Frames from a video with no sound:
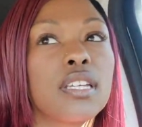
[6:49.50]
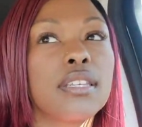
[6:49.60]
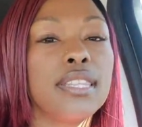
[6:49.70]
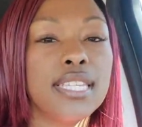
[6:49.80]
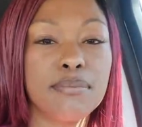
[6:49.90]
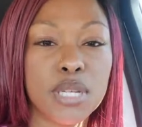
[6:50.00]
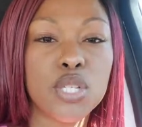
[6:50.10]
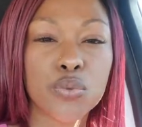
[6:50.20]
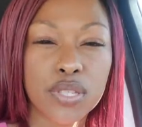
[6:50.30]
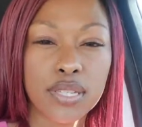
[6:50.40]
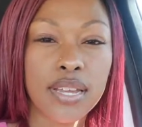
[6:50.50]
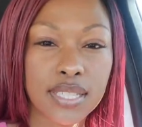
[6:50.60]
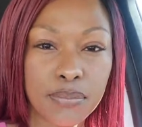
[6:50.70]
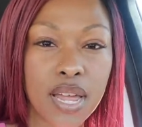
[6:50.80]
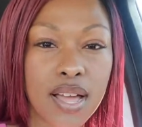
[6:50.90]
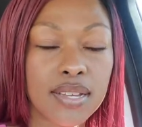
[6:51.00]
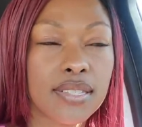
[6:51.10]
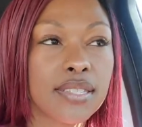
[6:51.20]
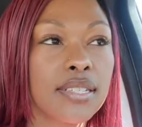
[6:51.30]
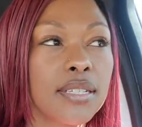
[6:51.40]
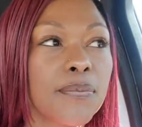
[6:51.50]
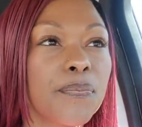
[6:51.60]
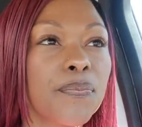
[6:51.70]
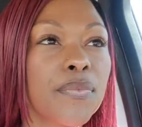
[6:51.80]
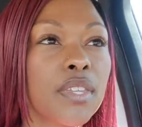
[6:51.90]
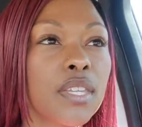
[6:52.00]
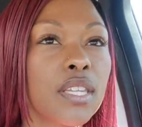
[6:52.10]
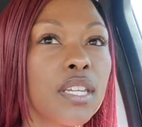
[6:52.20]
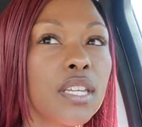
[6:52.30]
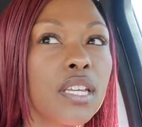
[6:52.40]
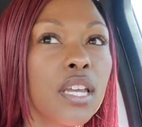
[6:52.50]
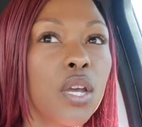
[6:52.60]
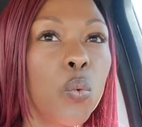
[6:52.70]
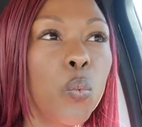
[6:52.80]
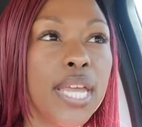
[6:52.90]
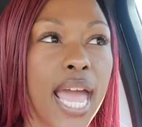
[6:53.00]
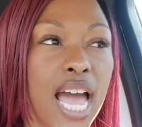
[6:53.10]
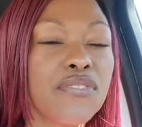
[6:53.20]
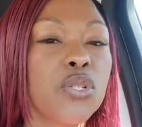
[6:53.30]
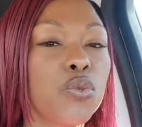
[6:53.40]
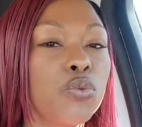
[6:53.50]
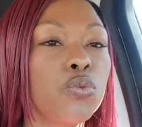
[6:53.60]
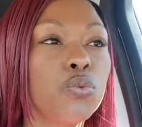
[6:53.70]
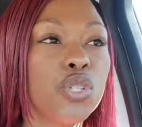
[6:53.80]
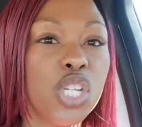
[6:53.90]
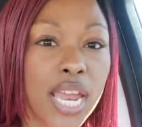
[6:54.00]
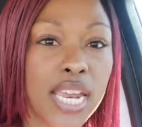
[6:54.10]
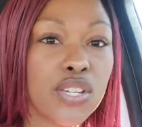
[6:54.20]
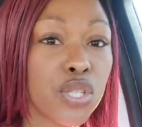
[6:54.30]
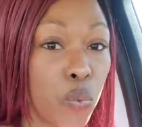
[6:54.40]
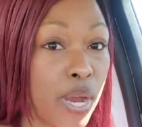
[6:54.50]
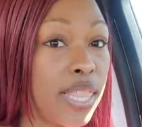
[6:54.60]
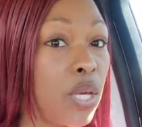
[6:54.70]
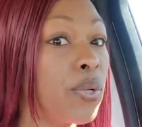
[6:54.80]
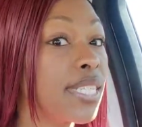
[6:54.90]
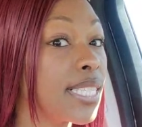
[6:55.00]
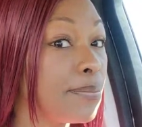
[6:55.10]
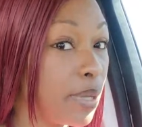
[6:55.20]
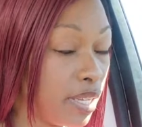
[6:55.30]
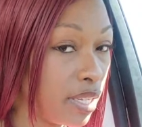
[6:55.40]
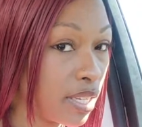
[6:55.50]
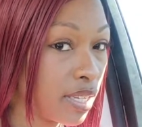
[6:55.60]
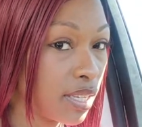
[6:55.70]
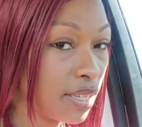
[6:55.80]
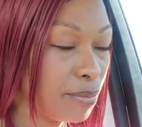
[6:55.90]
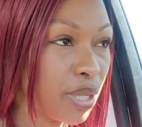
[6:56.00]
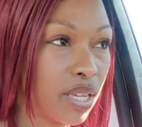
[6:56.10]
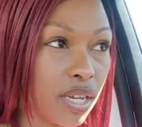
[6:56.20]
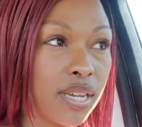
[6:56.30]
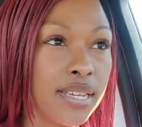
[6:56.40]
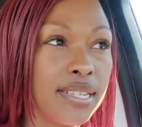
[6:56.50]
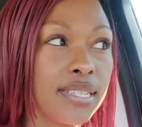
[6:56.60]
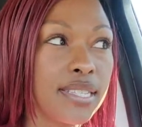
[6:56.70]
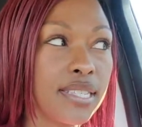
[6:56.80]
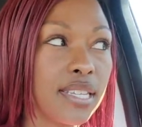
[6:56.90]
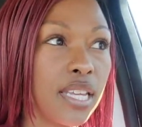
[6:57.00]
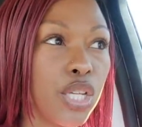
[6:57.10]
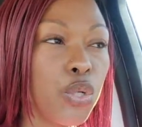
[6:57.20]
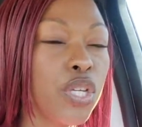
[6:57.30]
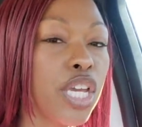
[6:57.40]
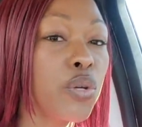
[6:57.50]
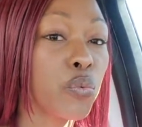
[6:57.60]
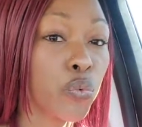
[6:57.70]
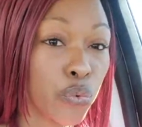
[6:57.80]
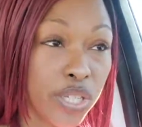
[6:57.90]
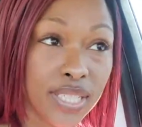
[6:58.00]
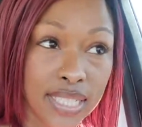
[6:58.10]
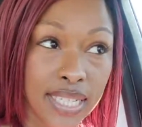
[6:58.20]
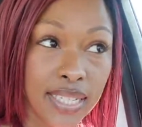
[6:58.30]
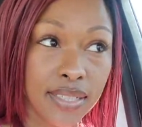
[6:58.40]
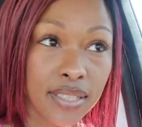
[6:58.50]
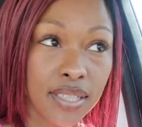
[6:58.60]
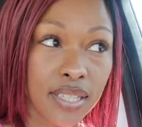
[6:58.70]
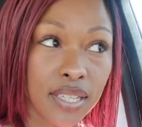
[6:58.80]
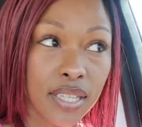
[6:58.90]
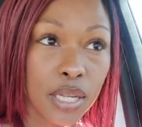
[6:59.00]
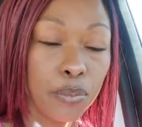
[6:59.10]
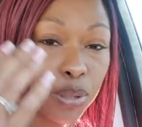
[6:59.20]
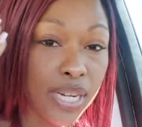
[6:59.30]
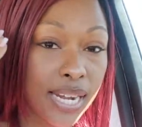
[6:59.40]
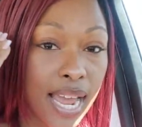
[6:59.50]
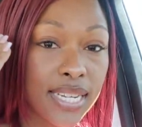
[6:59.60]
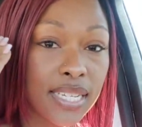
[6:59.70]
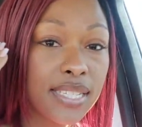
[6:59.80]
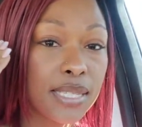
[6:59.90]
these mental sex blocks, we have to change the way that we speak, because you can really put an ideal in